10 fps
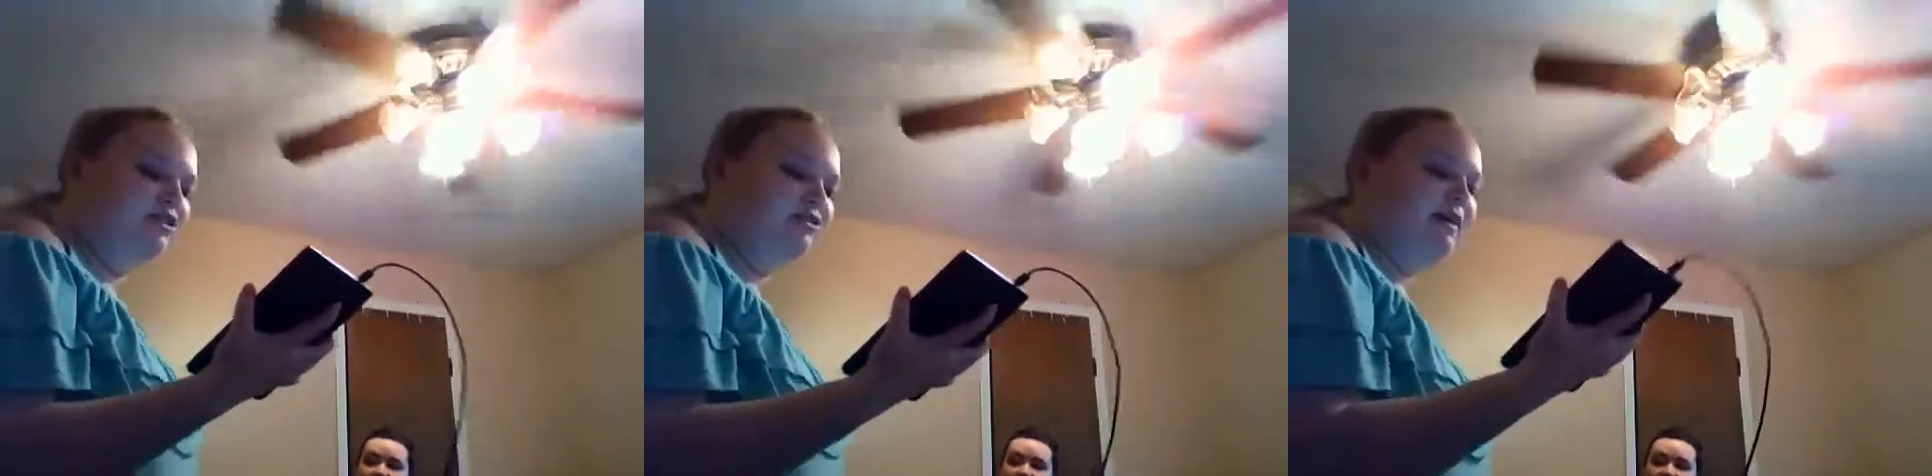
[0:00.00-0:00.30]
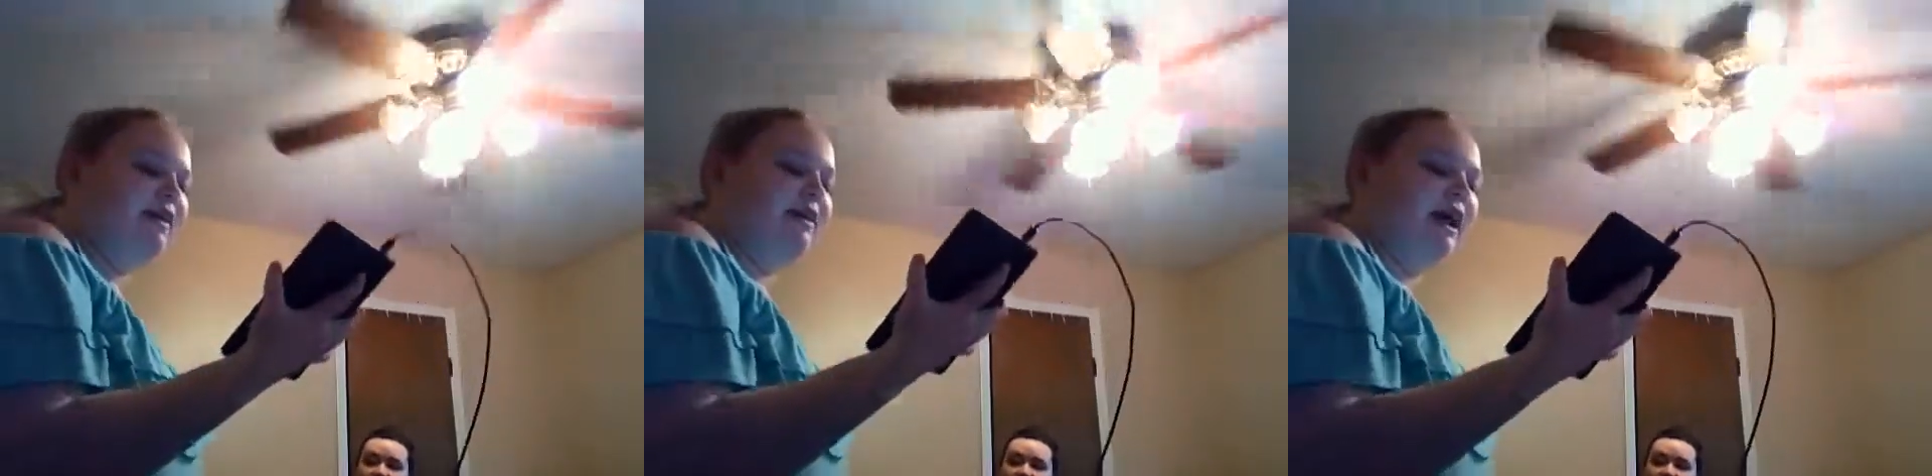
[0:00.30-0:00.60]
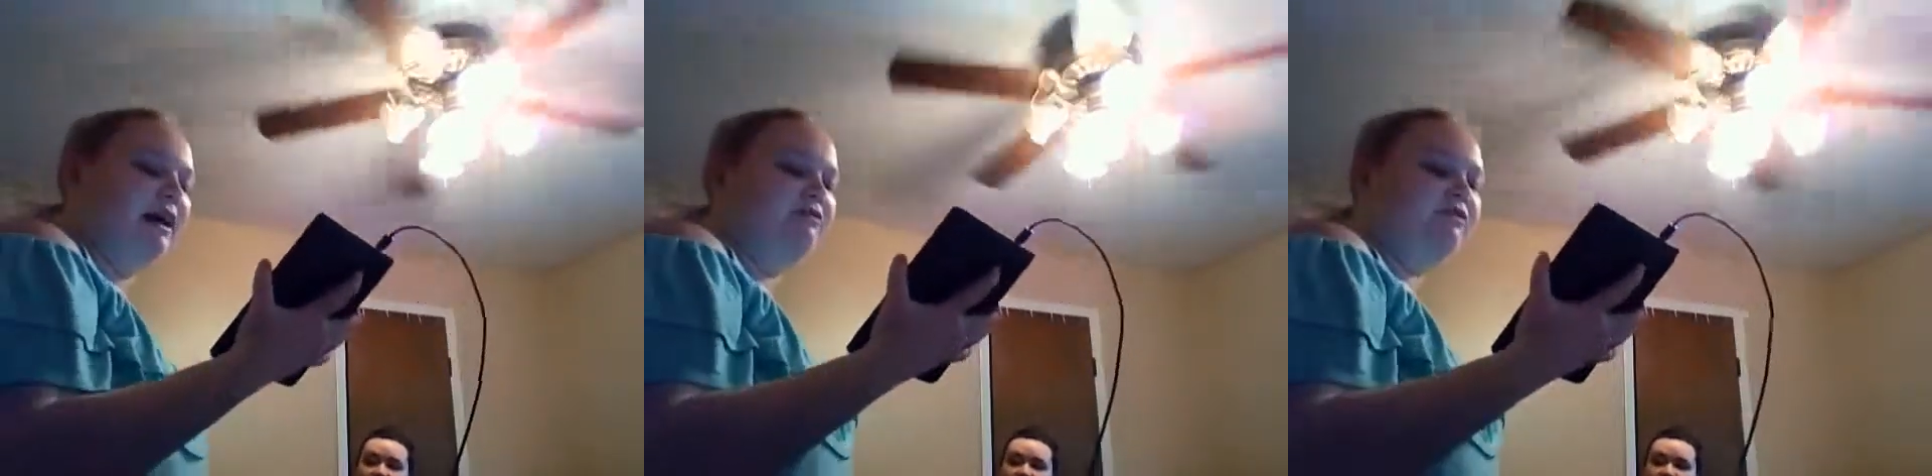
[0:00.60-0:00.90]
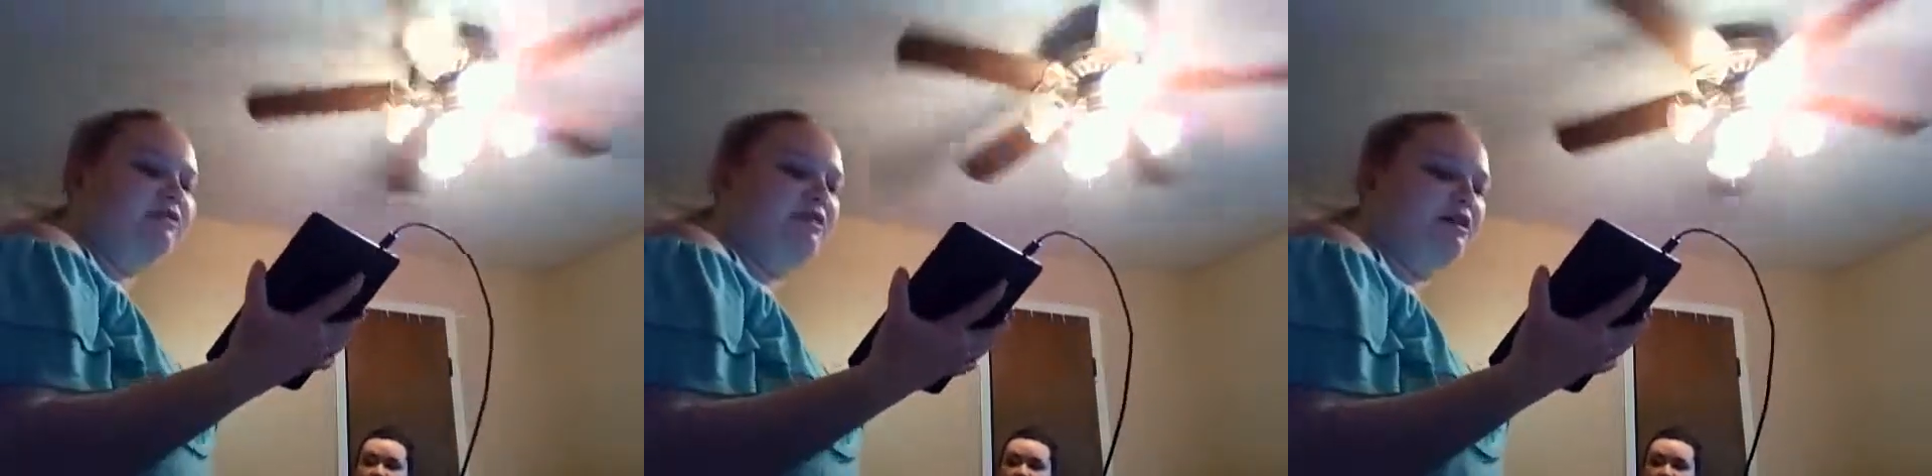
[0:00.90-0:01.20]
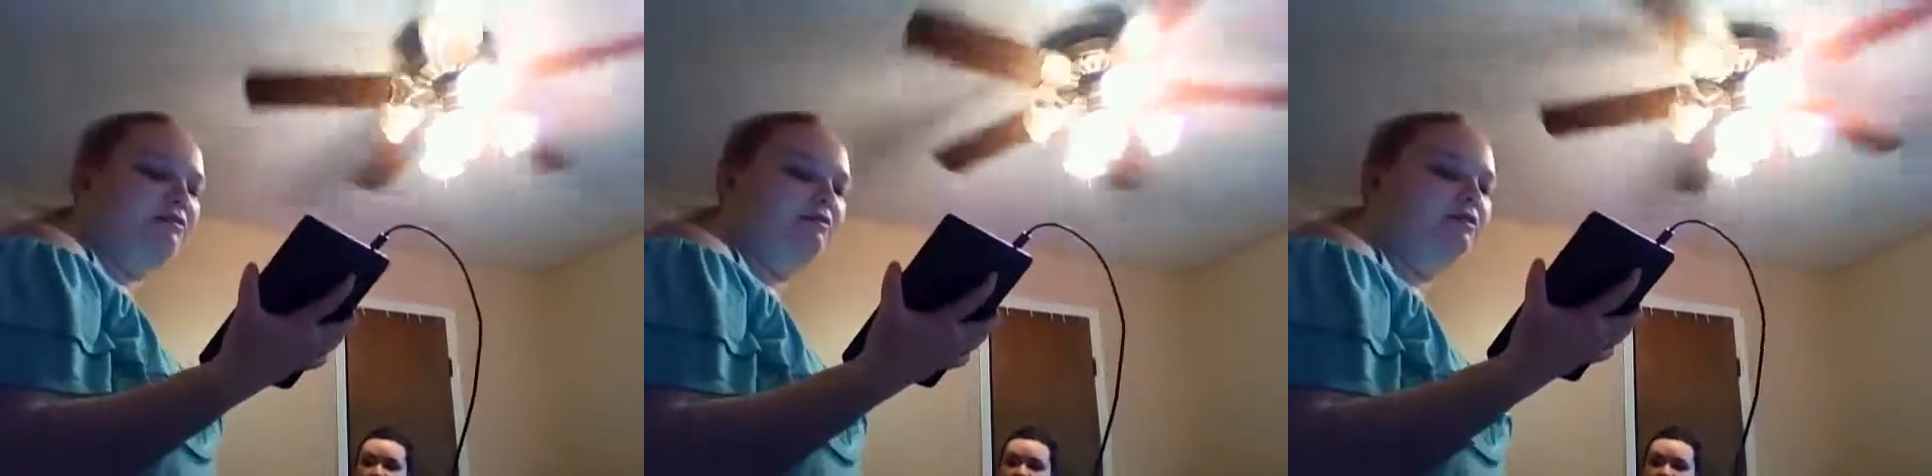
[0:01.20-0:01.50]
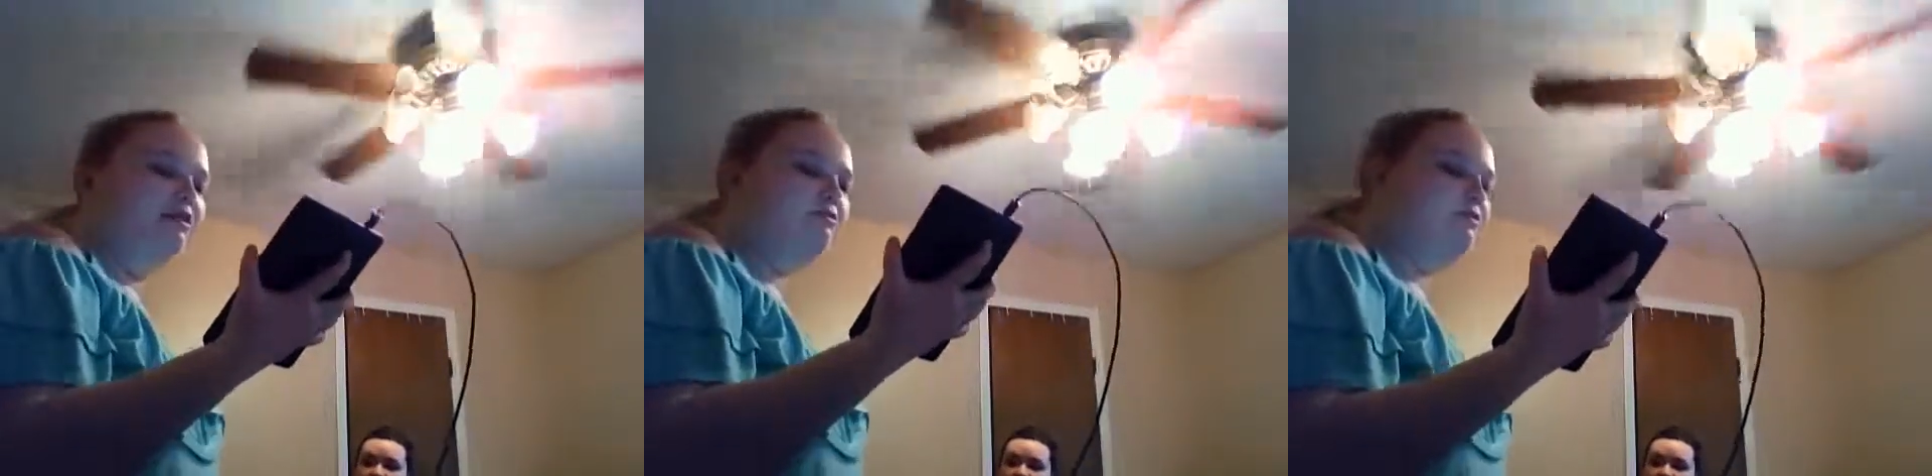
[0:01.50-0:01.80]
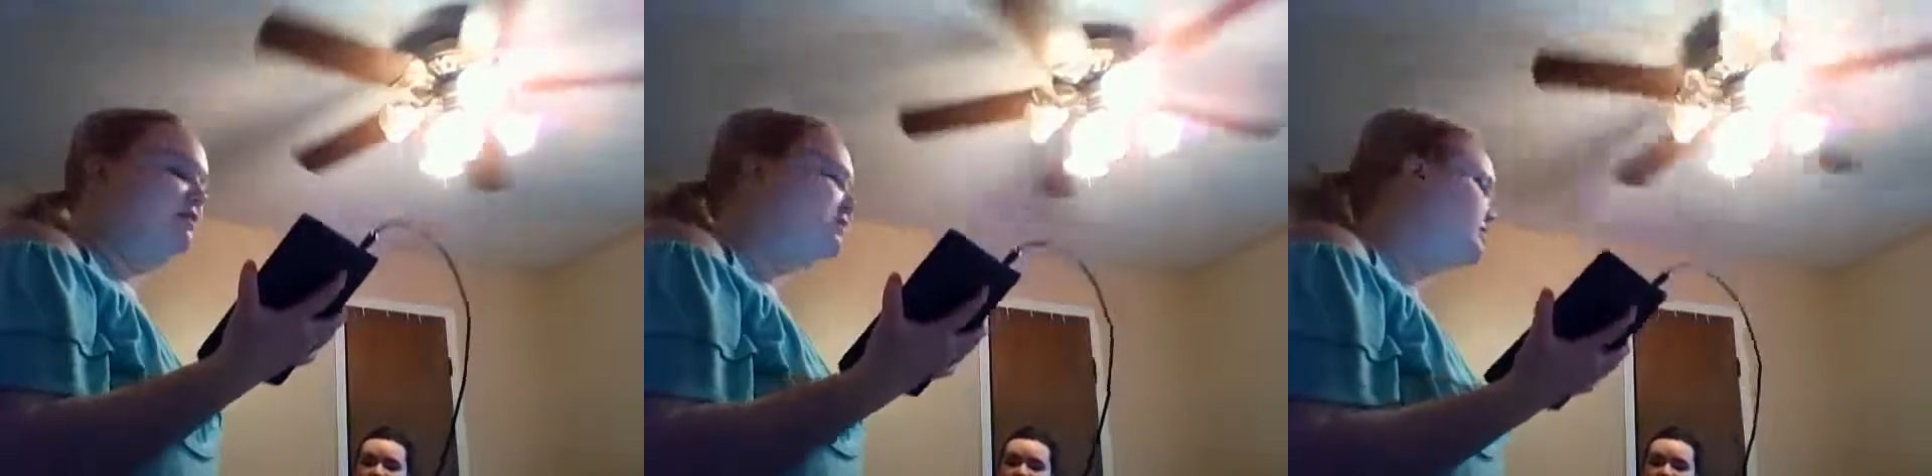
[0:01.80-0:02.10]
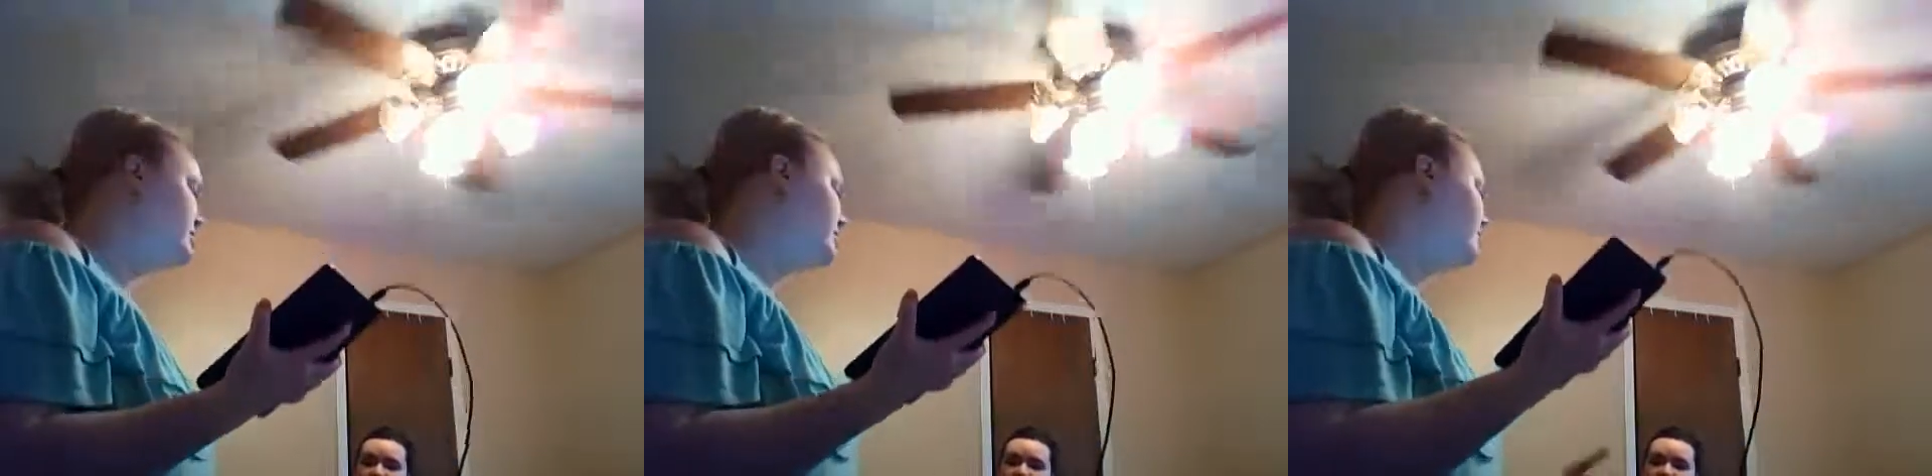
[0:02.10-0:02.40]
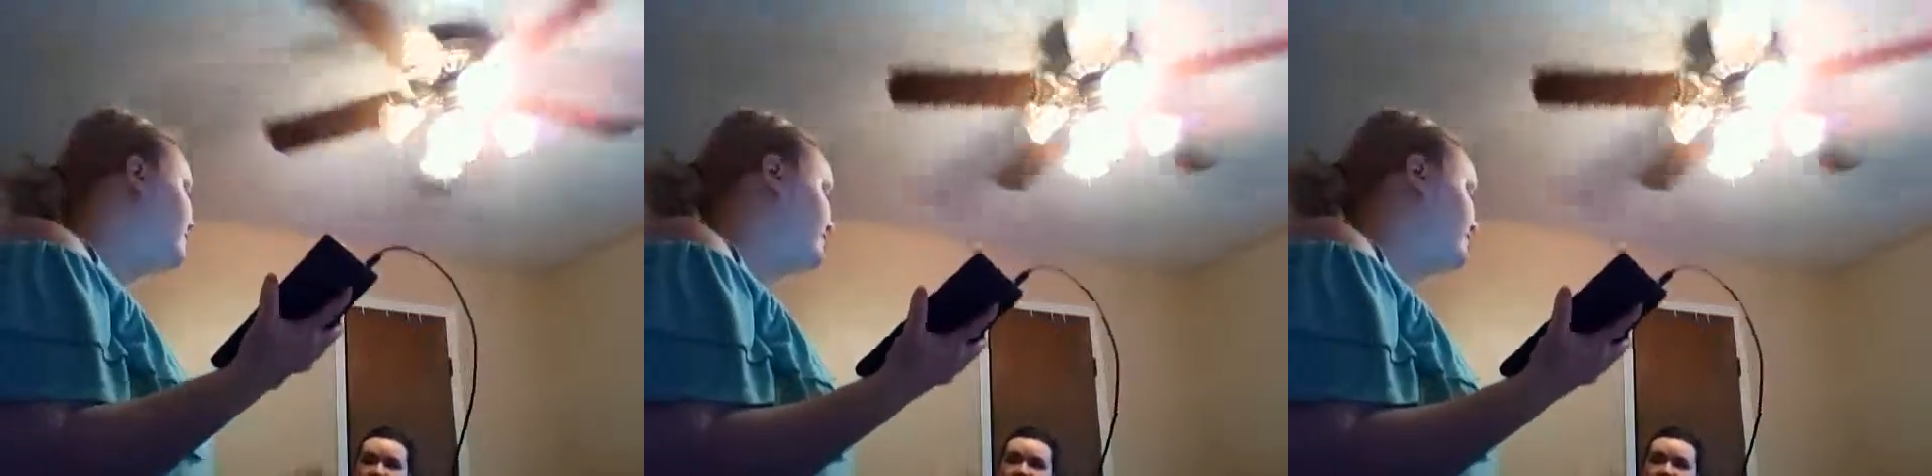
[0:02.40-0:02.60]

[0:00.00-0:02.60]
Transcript: No matter how slow, you will still